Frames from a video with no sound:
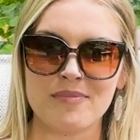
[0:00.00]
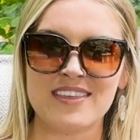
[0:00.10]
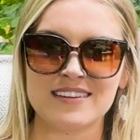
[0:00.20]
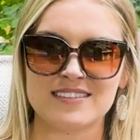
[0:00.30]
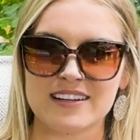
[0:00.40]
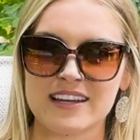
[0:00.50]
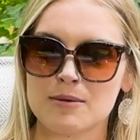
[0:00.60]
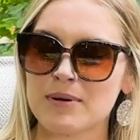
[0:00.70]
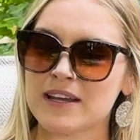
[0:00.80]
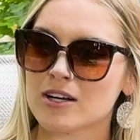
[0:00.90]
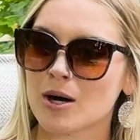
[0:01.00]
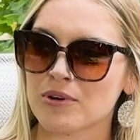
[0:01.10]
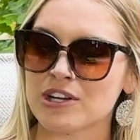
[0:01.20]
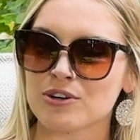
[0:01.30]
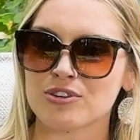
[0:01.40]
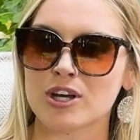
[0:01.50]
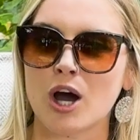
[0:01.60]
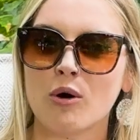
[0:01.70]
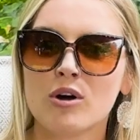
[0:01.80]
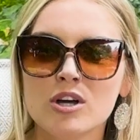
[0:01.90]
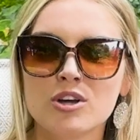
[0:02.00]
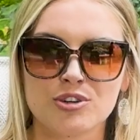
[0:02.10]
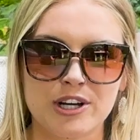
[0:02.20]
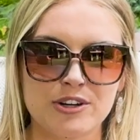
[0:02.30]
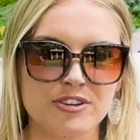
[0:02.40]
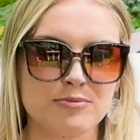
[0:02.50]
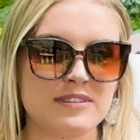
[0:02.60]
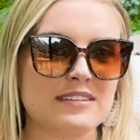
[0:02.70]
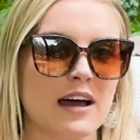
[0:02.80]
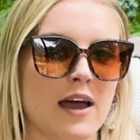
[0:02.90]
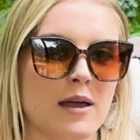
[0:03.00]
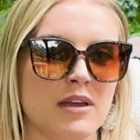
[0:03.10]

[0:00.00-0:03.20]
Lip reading: They did a campaign a couple years ago during Christmas time.